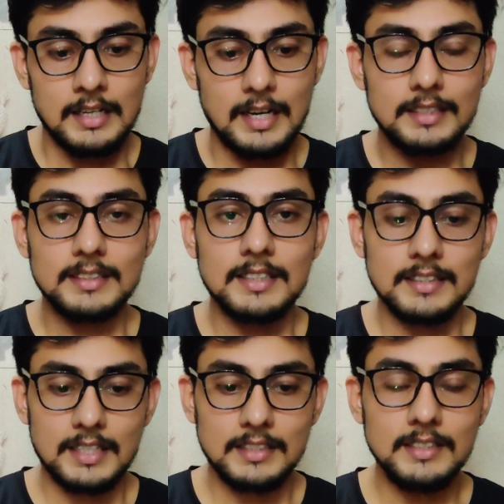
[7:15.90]
Other than
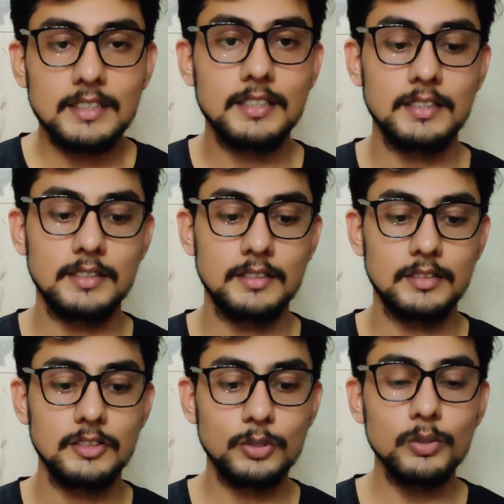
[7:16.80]
that,
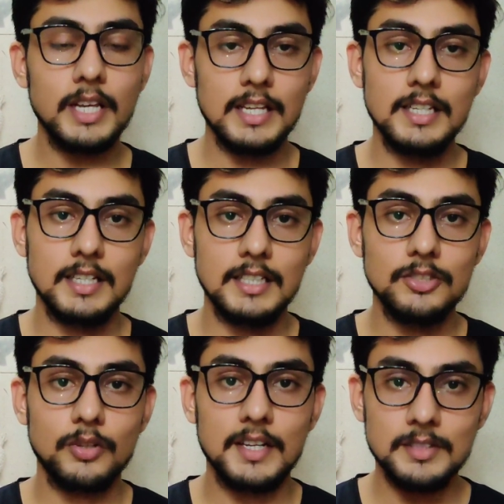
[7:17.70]
do carry a
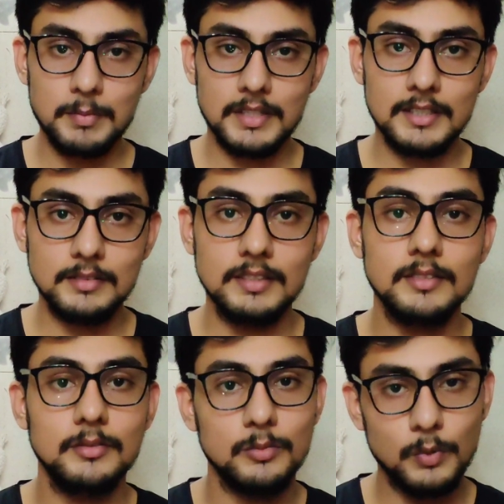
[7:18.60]
transparent
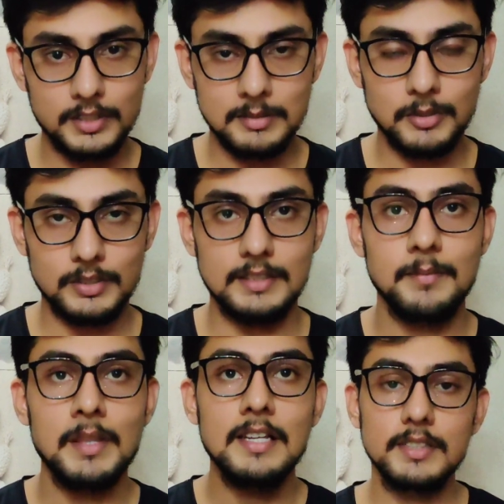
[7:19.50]
water bottle.
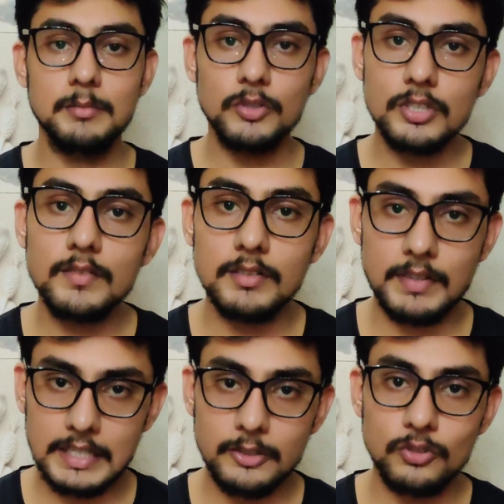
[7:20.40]
See, most of the
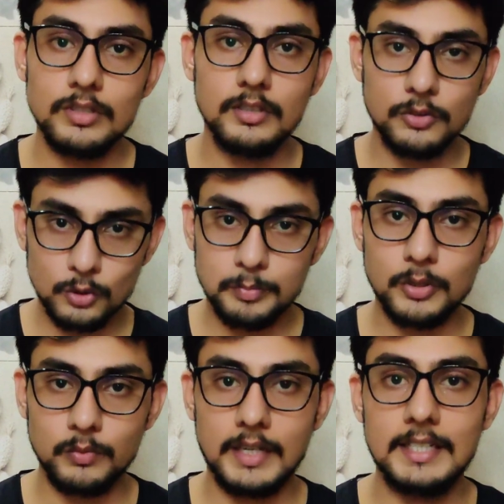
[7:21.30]
venues do
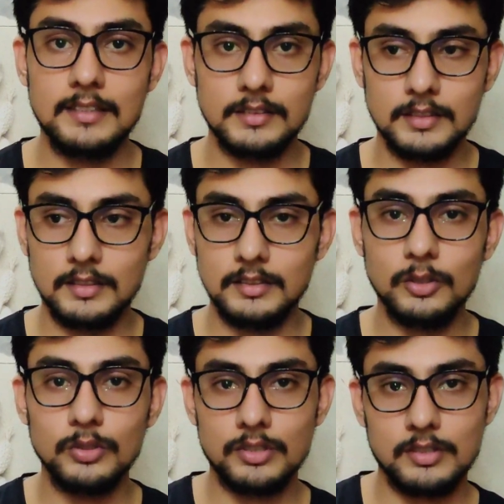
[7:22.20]
provide
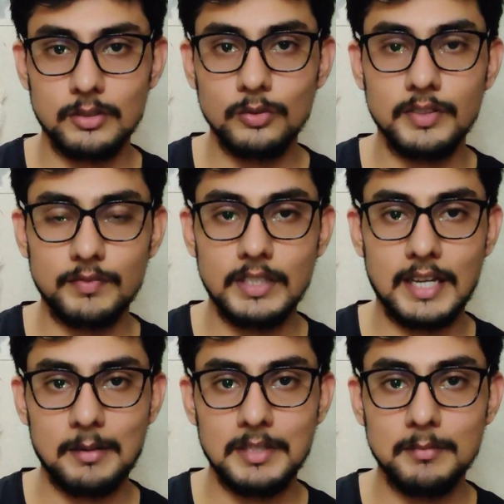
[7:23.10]
those 250
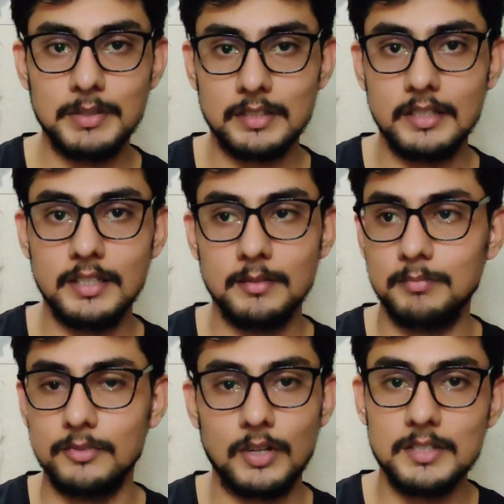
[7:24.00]
ml Bisleri
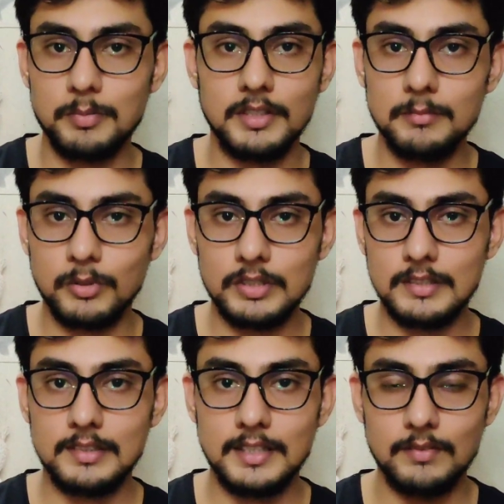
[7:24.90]
transparent
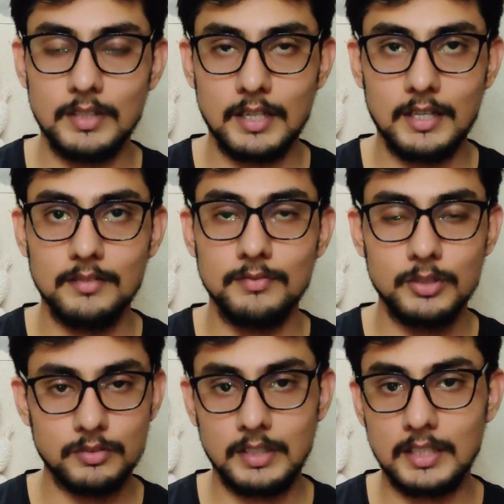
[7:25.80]
bottles that we have
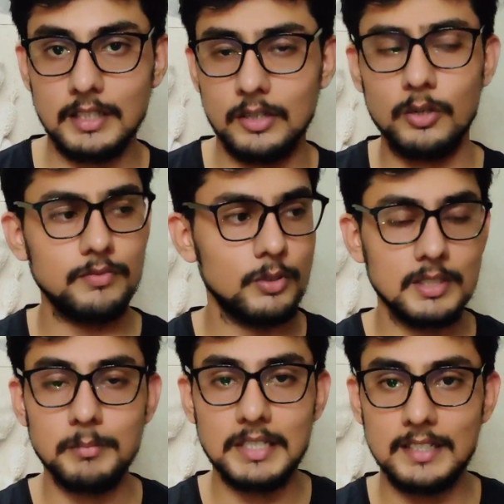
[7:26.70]
for drinking, or for
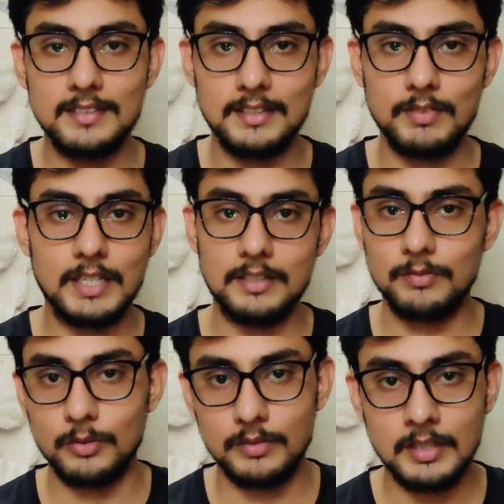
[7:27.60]
the meetings that we get
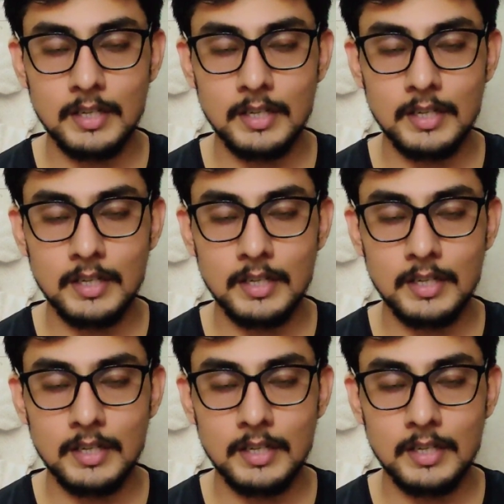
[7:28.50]
for